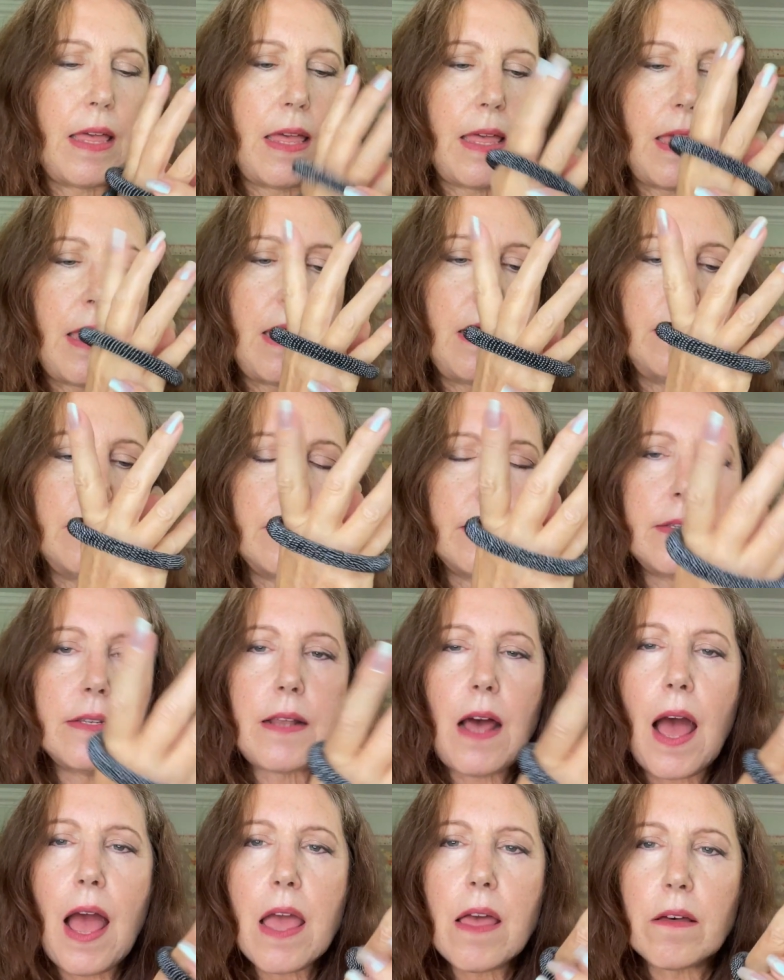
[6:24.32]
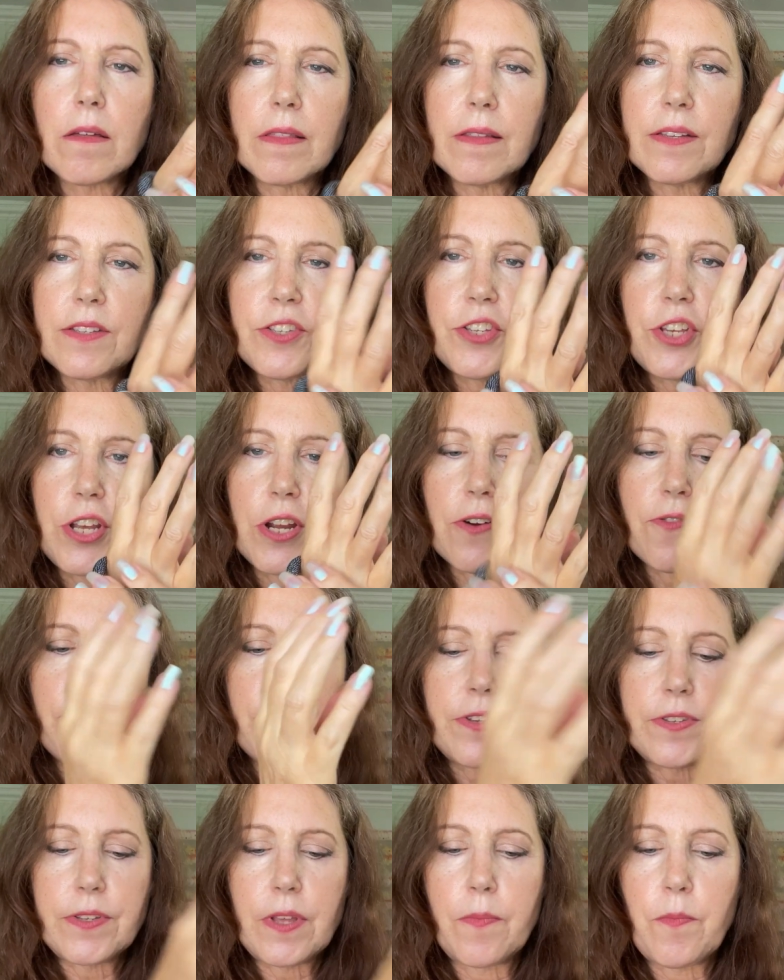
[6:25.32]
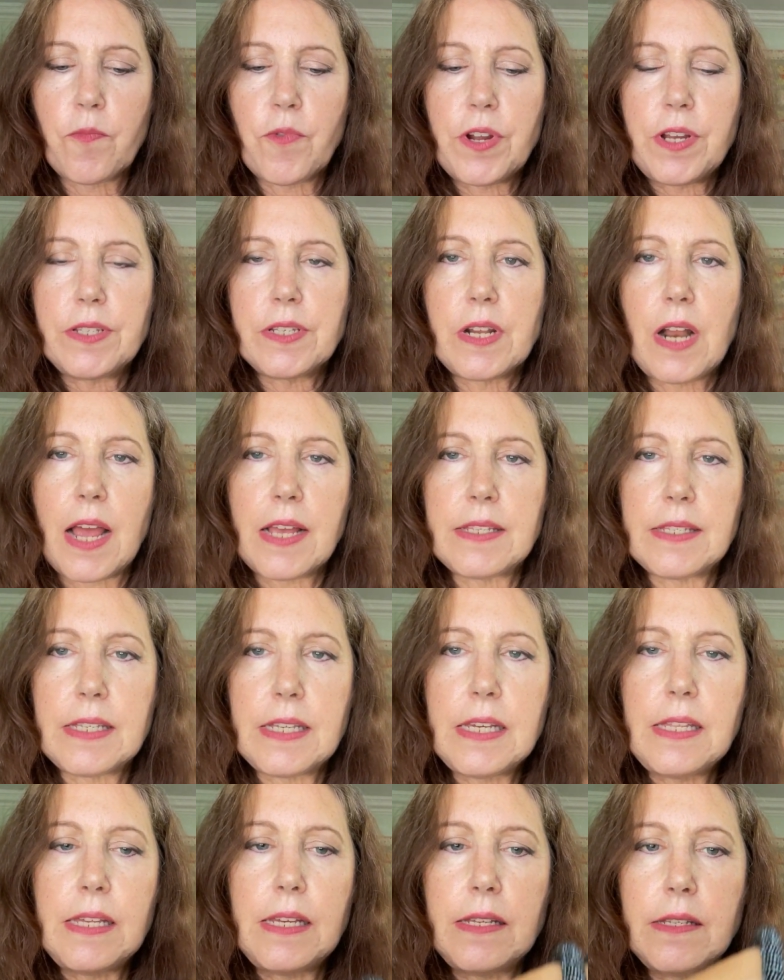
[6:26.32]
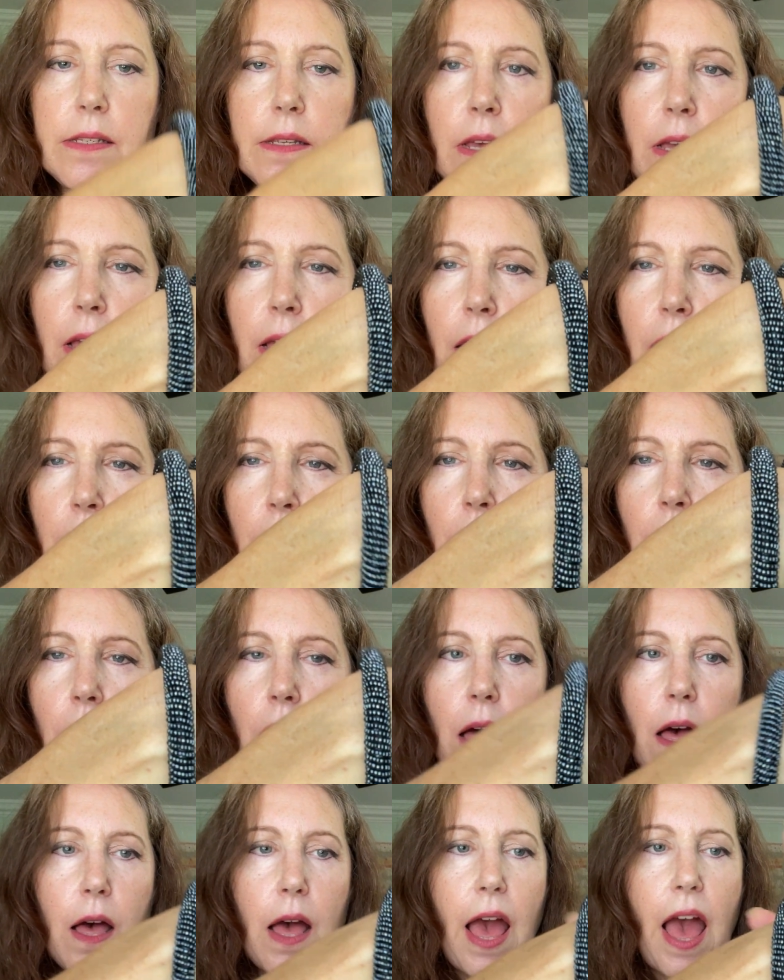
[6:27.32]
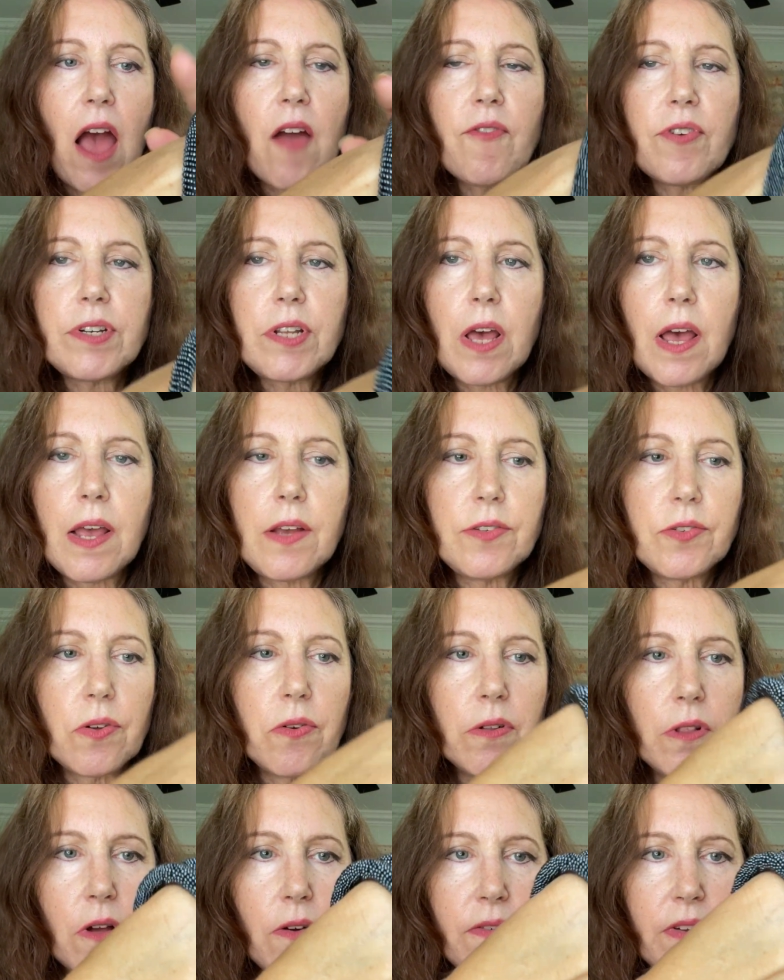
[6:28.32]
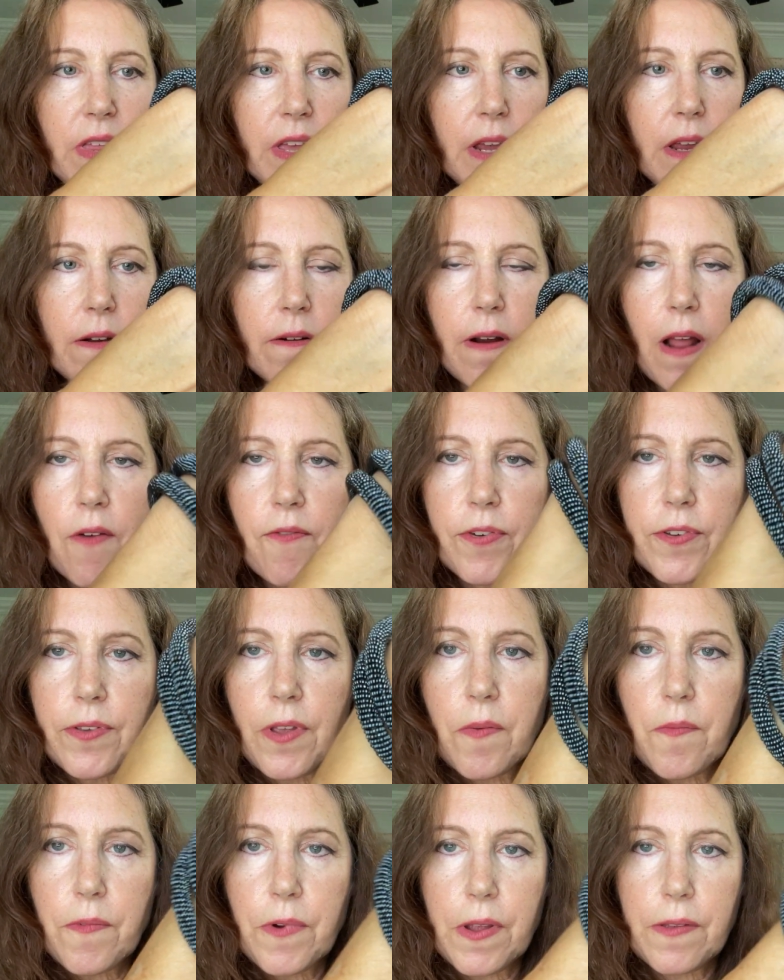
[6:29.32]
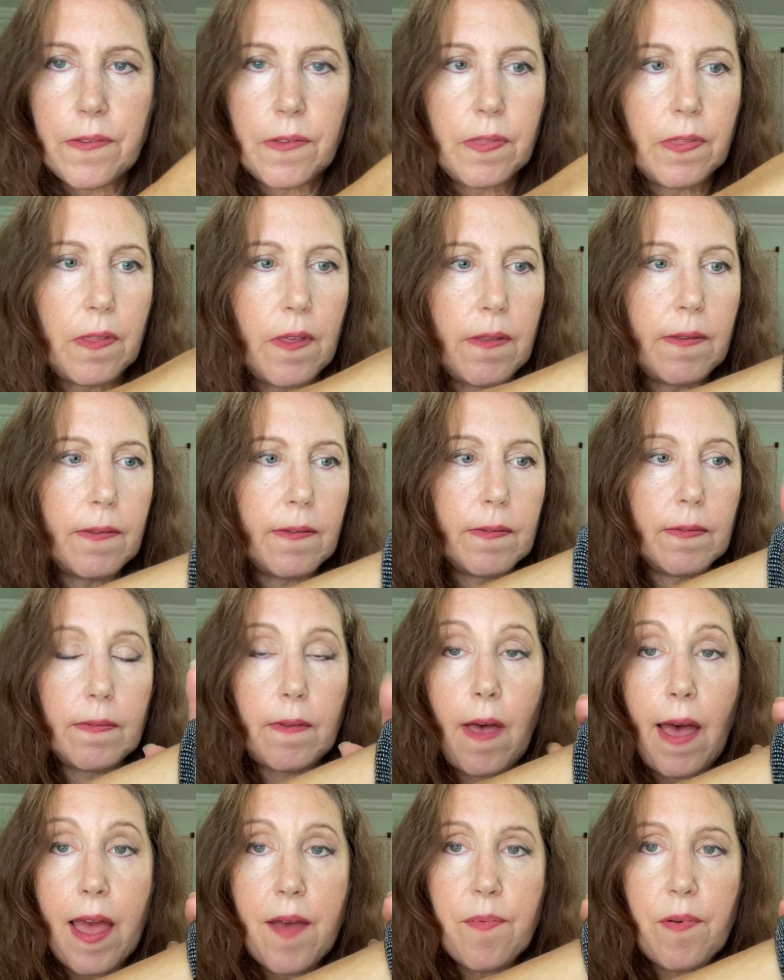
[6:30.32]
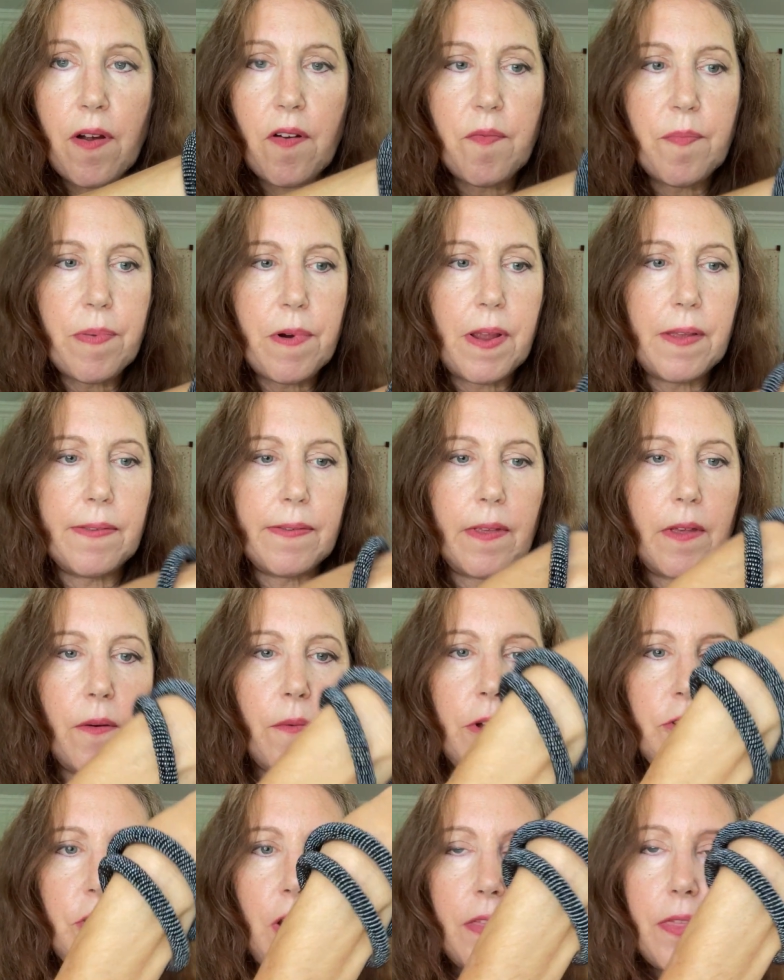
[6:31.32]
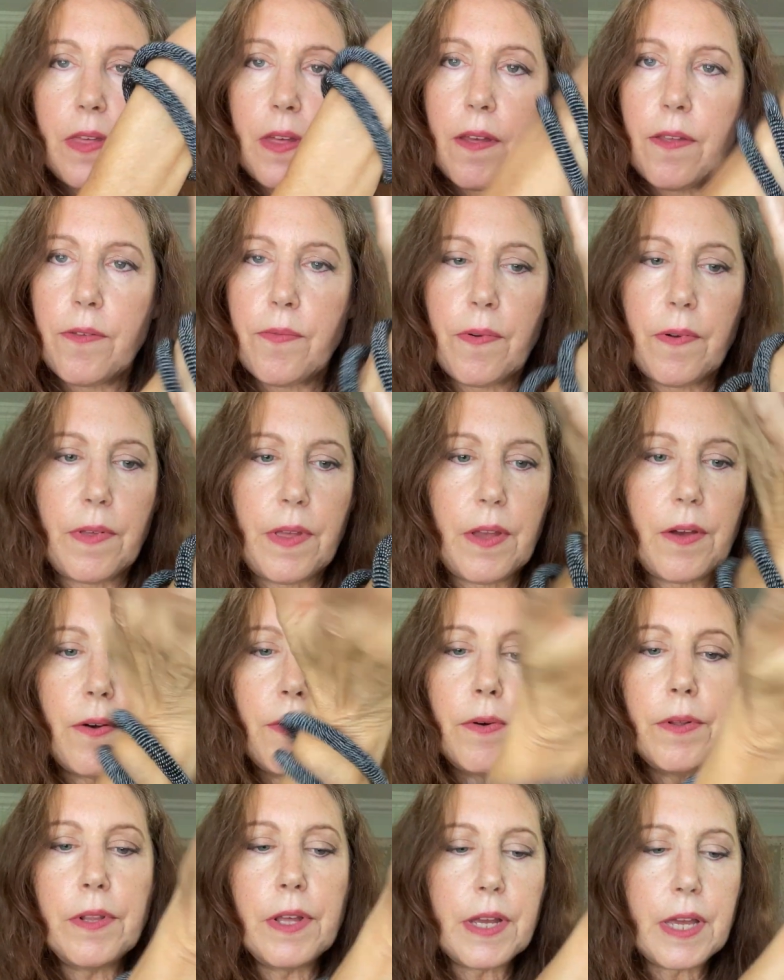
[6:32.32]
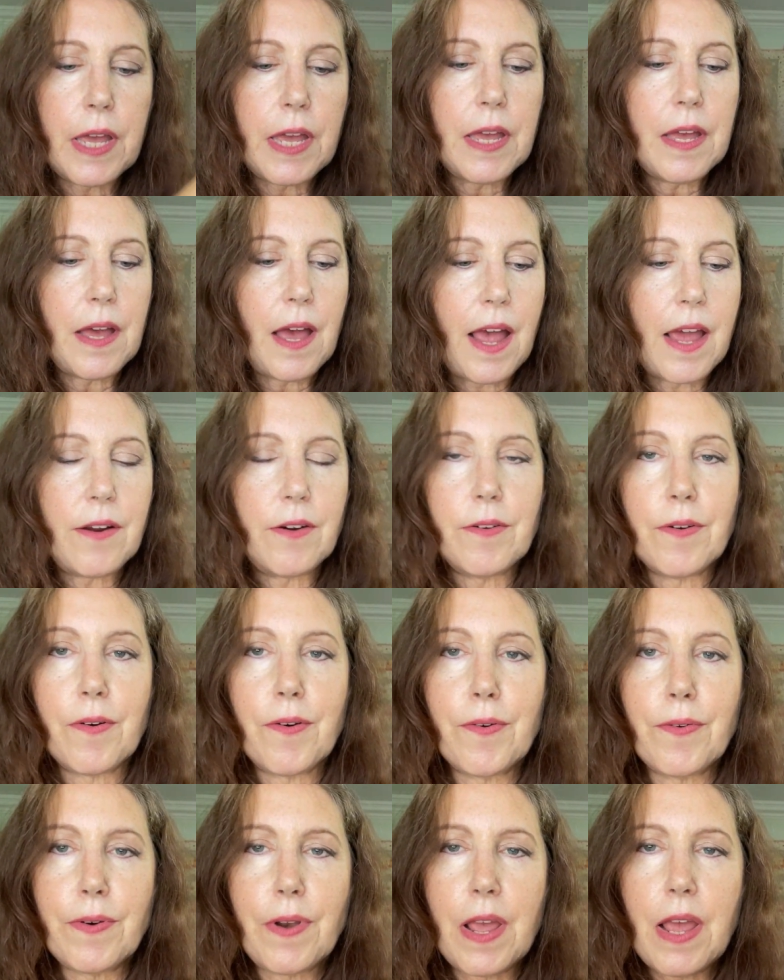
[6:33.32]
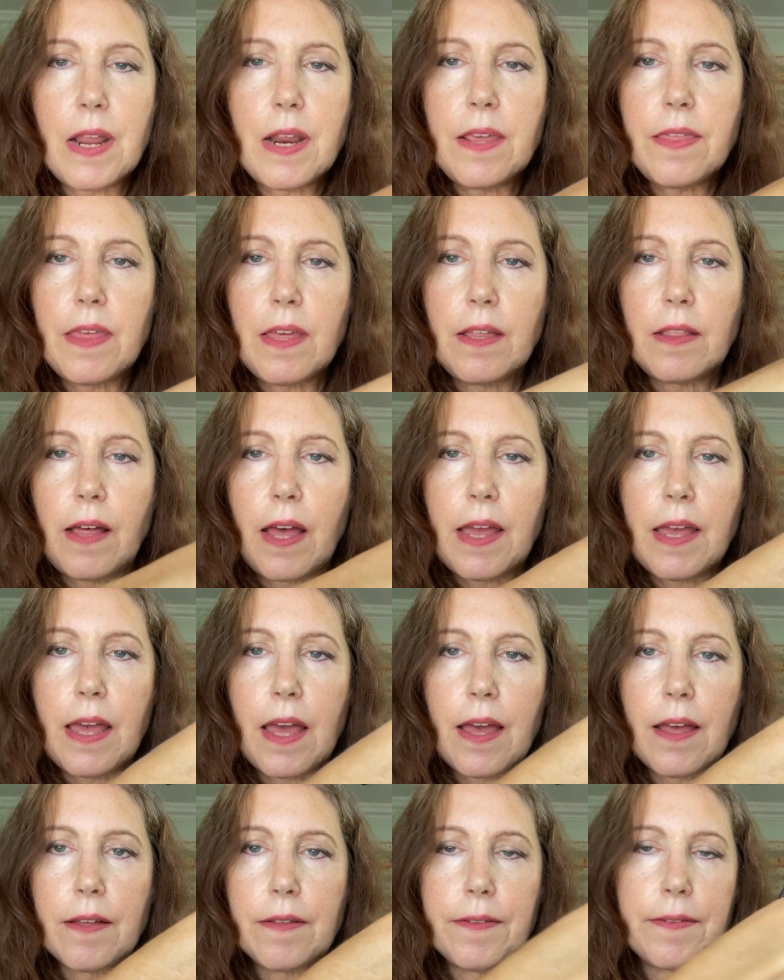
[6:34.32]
in style this year for some reason. I see these advertised all over the internet for some reason, this type of bracelet, which I think is really cool looking. I don't own anything like it.